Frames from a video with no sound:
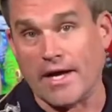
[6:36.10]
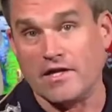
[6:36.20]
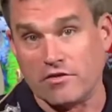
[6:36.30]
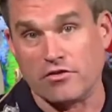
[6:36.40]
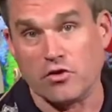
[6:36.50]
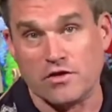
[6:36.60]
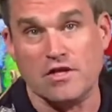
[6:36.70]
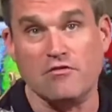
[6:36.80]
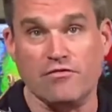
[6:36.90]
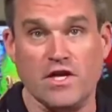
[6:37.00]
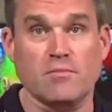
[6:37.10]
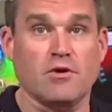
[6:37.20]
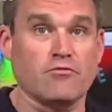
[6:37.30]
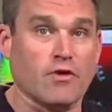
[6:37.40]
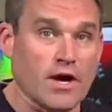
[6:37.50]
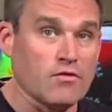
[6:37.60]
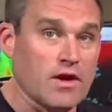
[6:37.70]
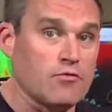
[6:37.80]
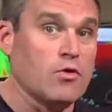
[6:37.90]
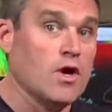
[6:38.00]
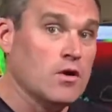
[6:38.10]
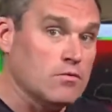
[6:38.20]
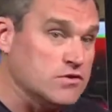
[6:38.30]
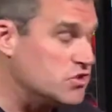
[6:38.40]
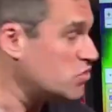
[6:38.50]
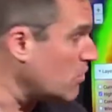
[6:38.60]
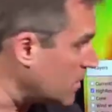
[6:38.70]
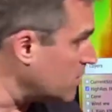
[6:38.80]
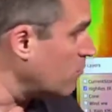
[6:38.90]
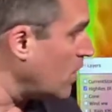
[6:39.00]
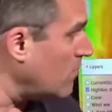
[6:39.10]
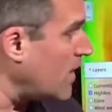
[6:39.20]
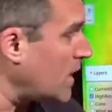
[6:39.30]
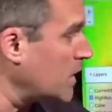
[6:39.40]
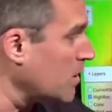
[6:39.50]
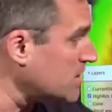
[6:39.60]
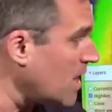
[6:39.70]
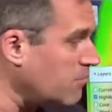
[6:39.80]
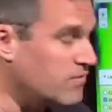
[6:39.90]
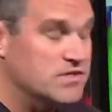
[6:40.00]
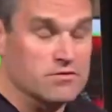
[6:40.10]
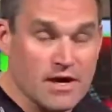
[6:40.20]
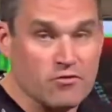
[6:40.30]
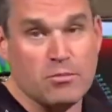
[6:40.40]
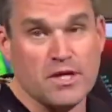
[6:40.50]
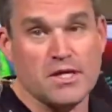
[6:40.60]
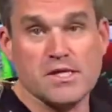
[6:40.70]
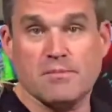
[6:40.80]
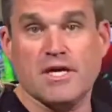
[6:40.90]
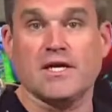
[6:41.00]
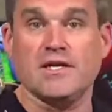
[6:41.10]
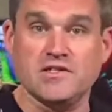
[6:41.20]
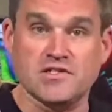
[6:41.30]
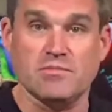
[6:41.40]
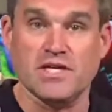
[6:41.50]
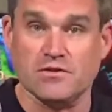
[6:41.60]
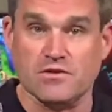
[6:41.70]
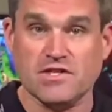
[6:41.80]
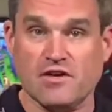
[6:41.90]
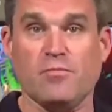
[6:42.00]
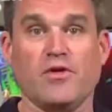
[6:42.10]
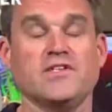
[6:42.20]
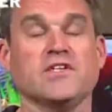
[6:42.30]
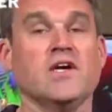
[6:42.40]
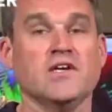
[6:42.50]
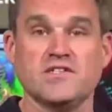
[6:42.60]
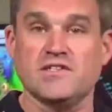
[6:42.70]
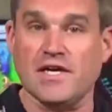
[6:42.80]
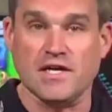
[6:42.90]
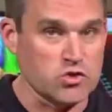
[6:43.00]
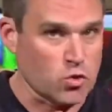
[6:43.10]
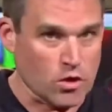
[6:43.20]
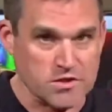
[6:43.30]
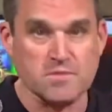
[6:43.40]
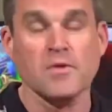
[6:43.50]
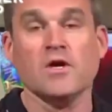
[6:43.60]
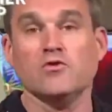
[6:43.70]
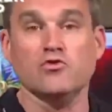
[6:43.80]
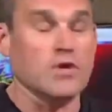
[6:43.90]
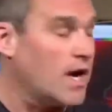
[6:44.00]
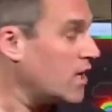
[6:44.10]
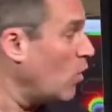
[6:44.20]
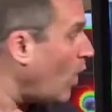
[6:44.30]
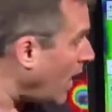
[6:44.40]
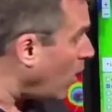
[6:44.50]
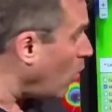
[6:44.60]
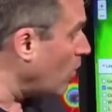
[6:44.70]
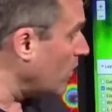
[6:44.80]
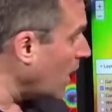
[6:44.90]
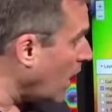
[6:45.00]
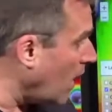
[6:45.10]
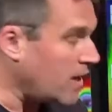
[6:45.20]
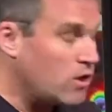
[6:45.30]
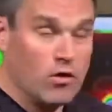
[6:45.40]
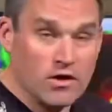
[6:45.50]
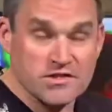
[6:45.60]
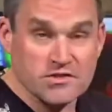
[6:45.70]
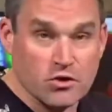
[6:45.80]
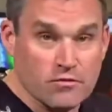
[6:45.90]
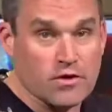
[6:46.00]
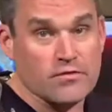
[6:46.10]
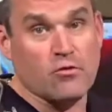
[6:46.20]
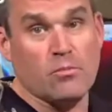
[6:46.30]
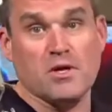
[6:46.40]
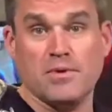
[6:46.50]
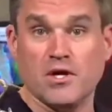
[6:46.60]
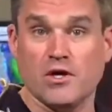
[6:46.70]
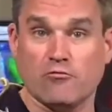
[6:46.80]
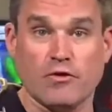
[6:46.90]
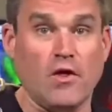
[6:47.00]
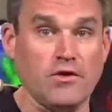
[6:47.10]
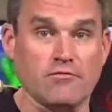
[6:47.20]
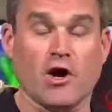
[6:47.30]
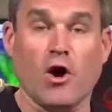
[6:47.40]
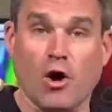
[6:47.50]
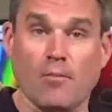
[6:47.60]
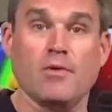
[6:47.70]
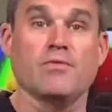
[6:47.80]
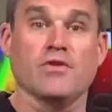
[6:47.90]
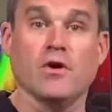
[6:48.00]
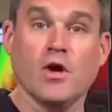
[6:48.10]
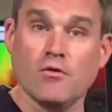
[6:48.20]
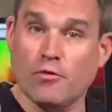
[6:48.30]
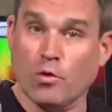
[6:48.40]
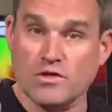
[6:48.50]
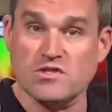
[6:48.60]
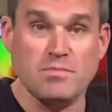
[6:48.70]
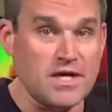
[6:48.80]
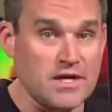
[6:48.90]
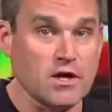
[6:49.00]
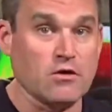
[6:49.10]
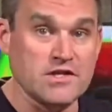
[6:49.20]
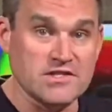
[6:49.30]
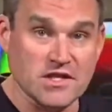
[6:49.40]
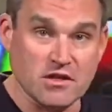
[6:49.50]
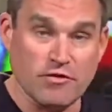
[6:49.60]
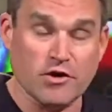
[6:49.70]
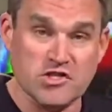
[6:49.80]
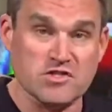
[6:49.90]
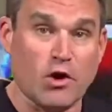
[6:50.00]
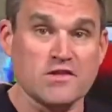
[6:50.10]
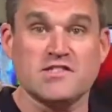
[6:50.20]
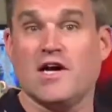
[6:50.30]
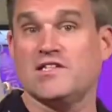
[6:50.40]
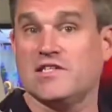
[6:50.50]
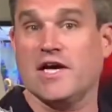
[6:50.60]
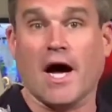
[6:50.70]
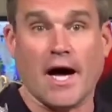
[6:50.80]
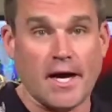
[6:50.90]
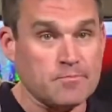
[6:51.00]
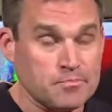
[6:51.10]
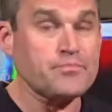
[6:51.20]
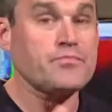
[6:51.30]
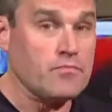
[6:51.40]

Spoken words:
9 to 13 feet above ground level with destructive wave action on top of it. So everybody in Jamaica needs to be in their safe place. Stay indoors. Do not go out when the eye crosses over. There will be a period of relative calm, but with the forward speed increasing and the very small size of the eye,